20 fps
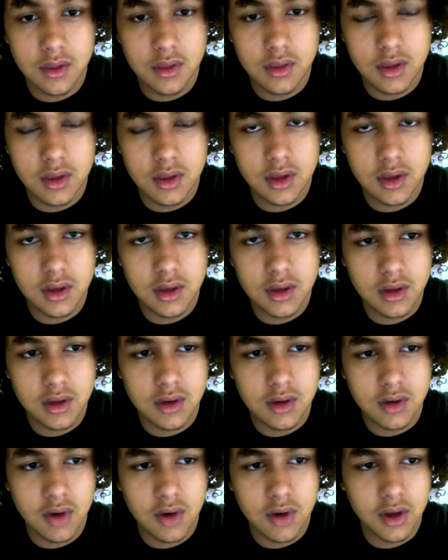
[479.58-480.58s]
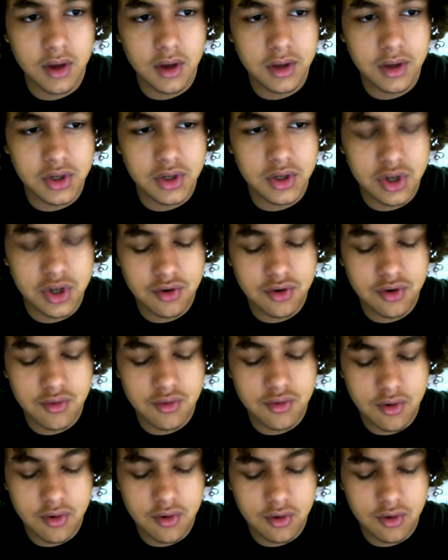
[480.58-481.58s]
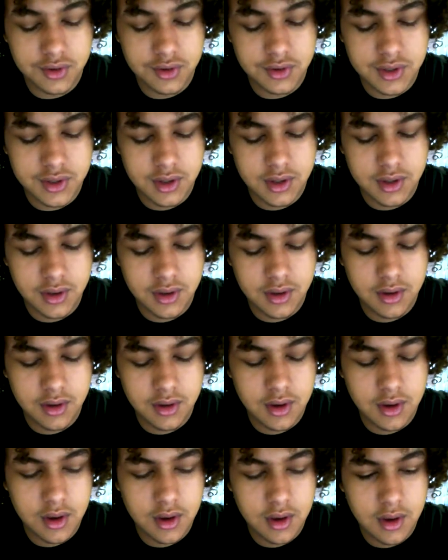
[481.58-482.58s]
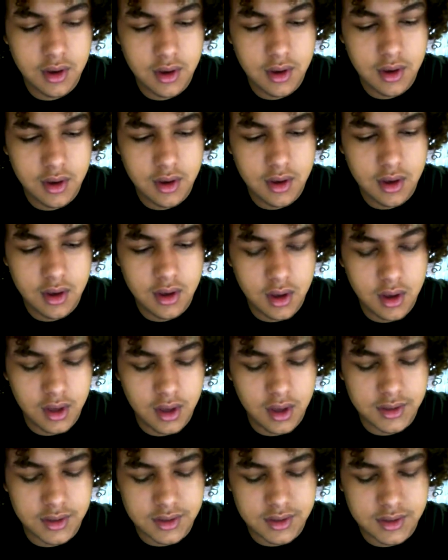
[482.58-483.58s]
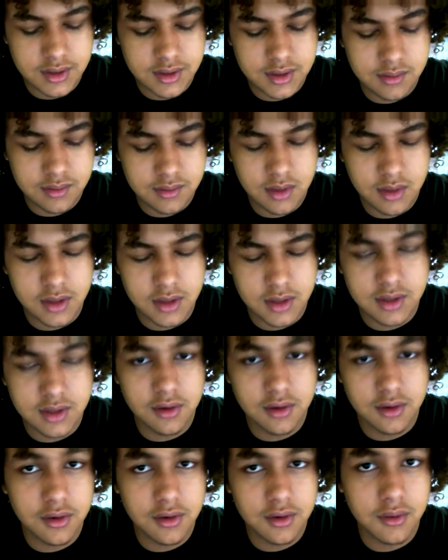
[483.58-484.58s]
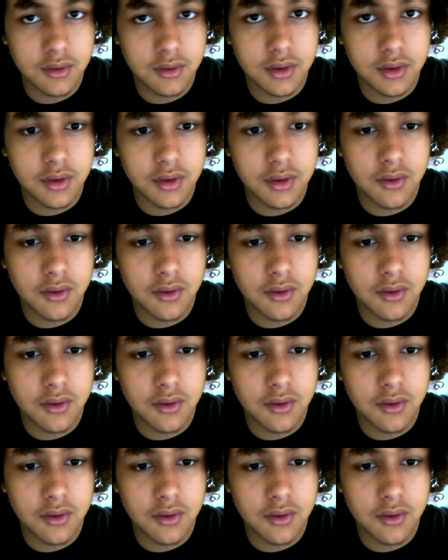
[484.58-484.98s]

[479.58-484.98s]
the inequality in gender roles, as I said earlier with the